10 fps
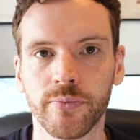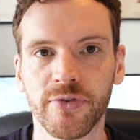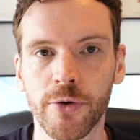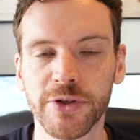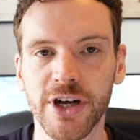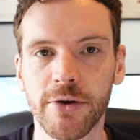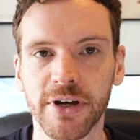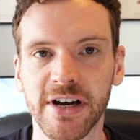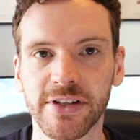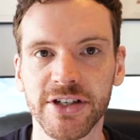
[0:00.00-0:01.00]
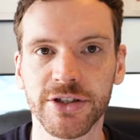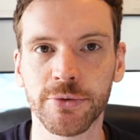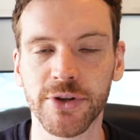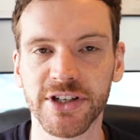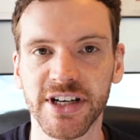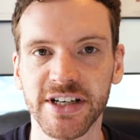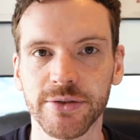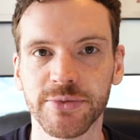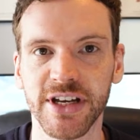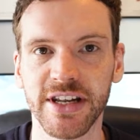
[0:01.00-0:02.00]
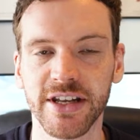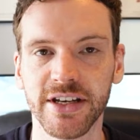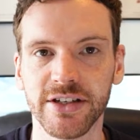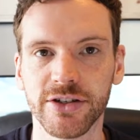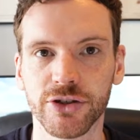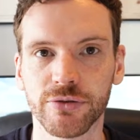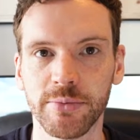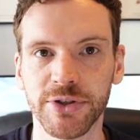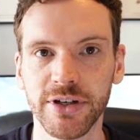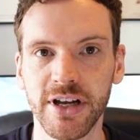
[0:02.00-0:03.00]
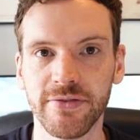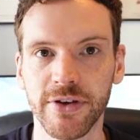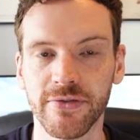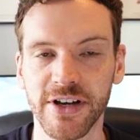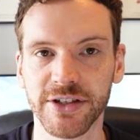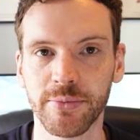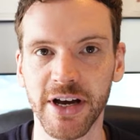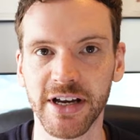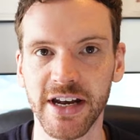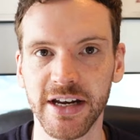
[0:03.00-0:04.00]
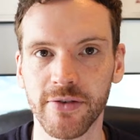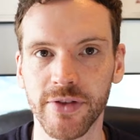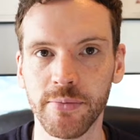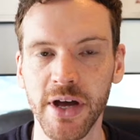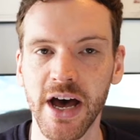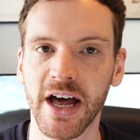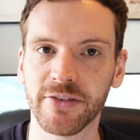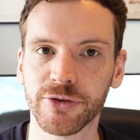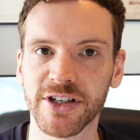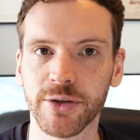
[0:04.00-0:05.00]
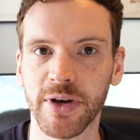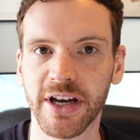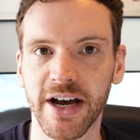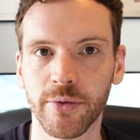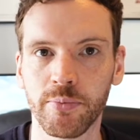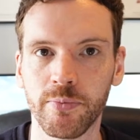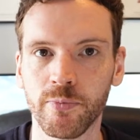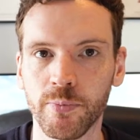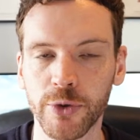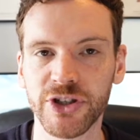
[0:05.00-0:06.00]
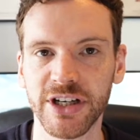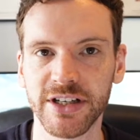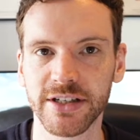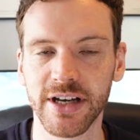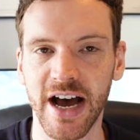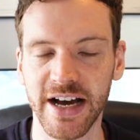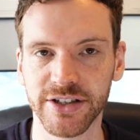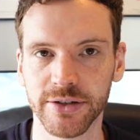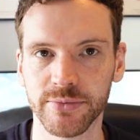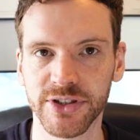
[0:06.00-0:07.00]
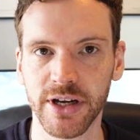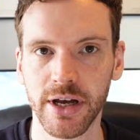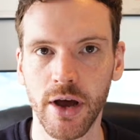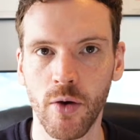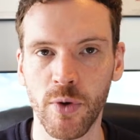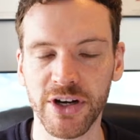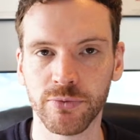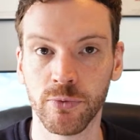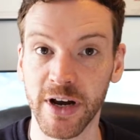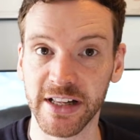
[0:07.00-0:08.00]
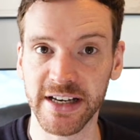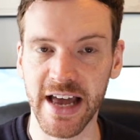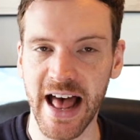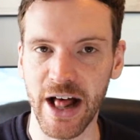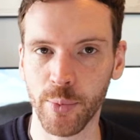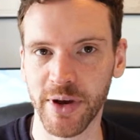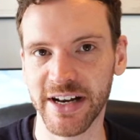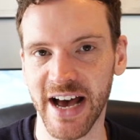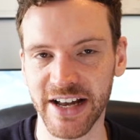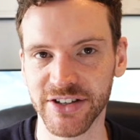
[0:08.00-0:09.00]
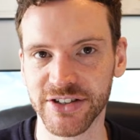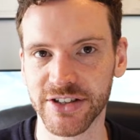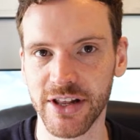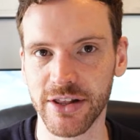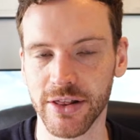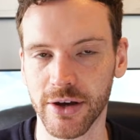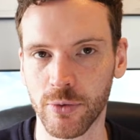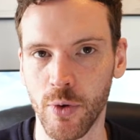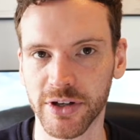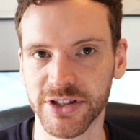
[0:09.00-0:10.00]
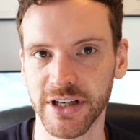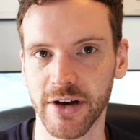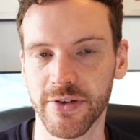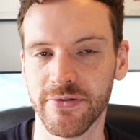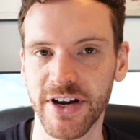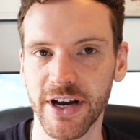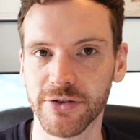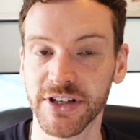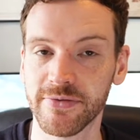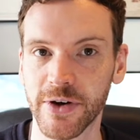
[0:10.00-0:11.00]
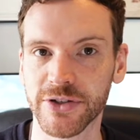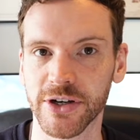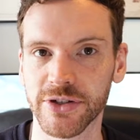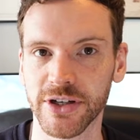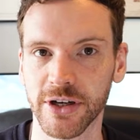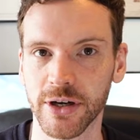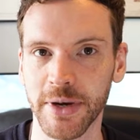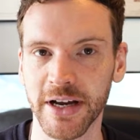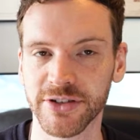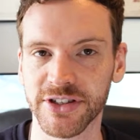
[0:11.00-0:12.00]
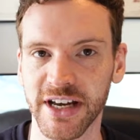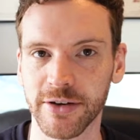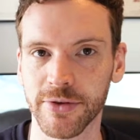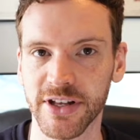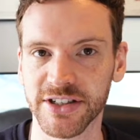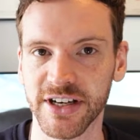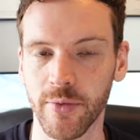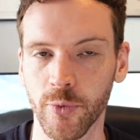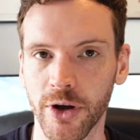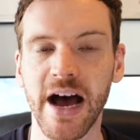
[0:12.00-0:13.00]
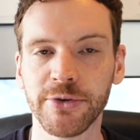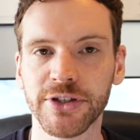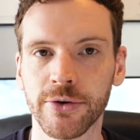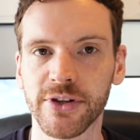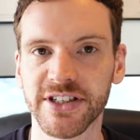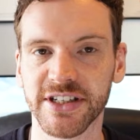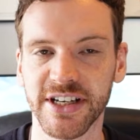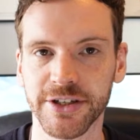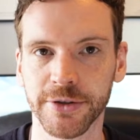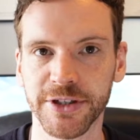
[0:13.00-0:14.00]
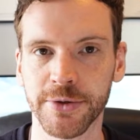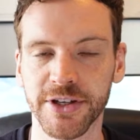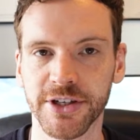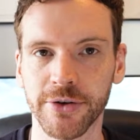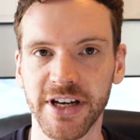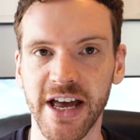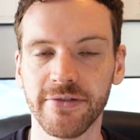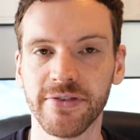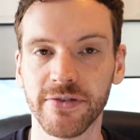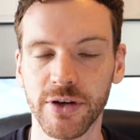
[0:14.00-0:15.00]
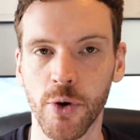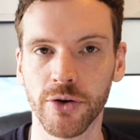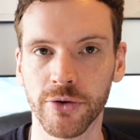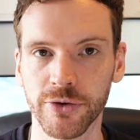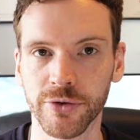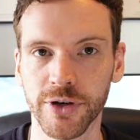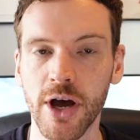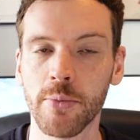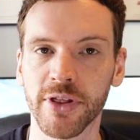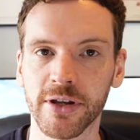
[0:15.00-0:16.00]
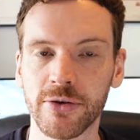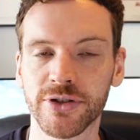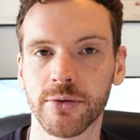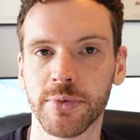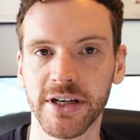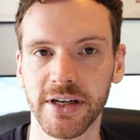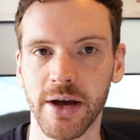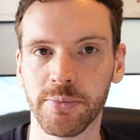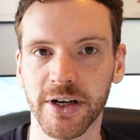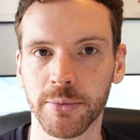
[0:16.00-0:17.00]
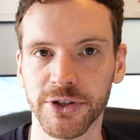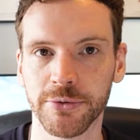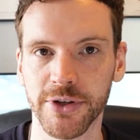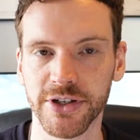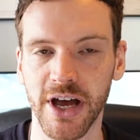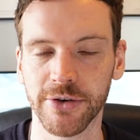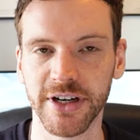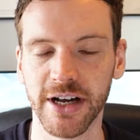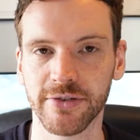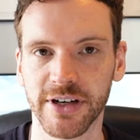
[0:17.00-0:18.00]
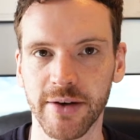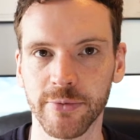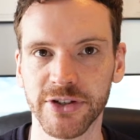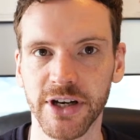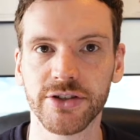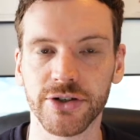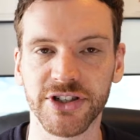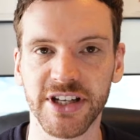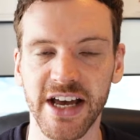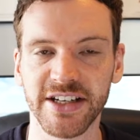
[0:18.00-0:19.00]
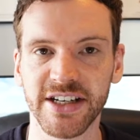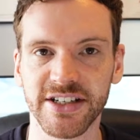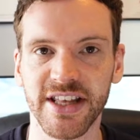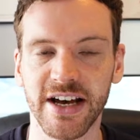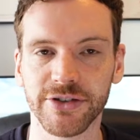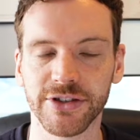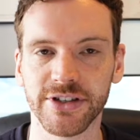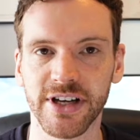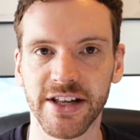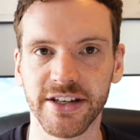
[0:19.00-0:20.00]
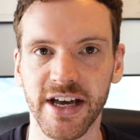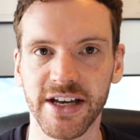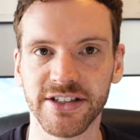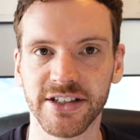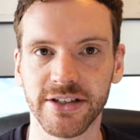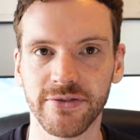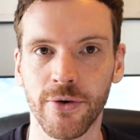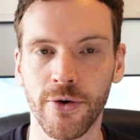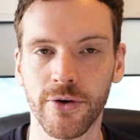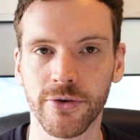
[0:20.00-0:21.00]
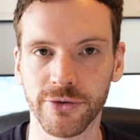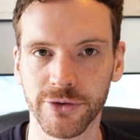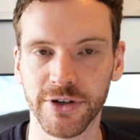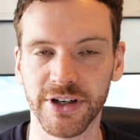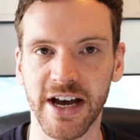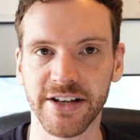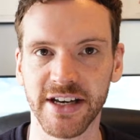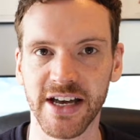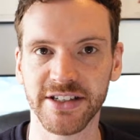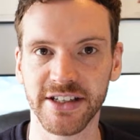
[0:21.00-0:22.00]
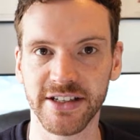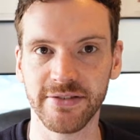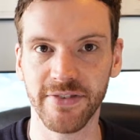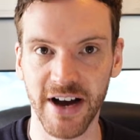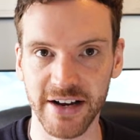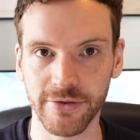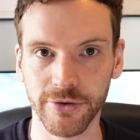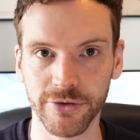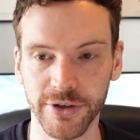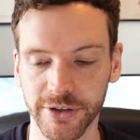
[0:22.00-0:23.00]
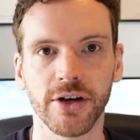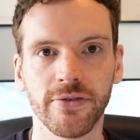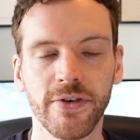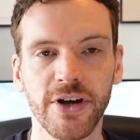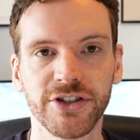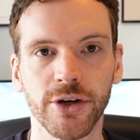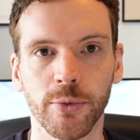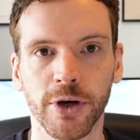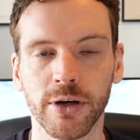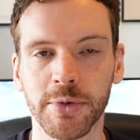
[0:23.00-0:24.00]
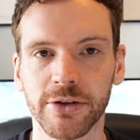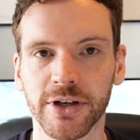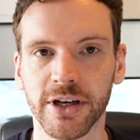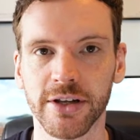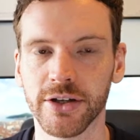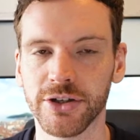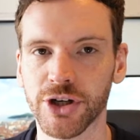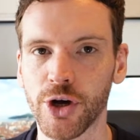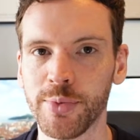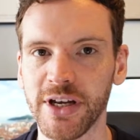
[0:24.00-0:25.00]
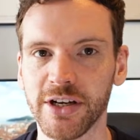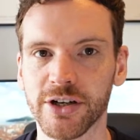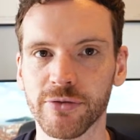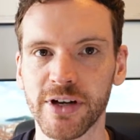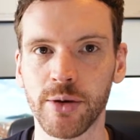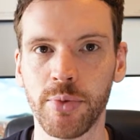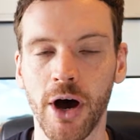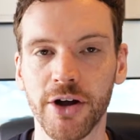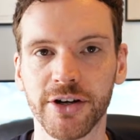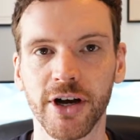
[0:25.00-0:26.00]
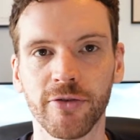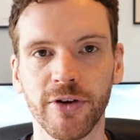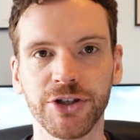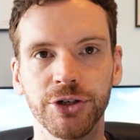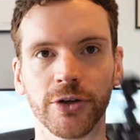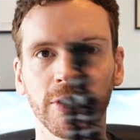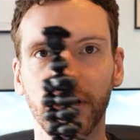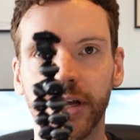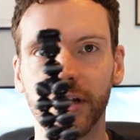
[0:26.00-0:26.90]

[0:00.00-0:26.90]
Before we start, we're going to have links to all these items in the description if you fancy buying any of them, and I've tried to pick out budget items which really help enhance the quality of the videos and photos that you're going to be able to take with this camera. I'm using all these accessories with the Sony a5100, but they'll also be applicable to other Sony Alpha cameras, such as the a6000 and the a6400 and the a6500. So first up, we're going to be looking at the Joby Gorillapod Original.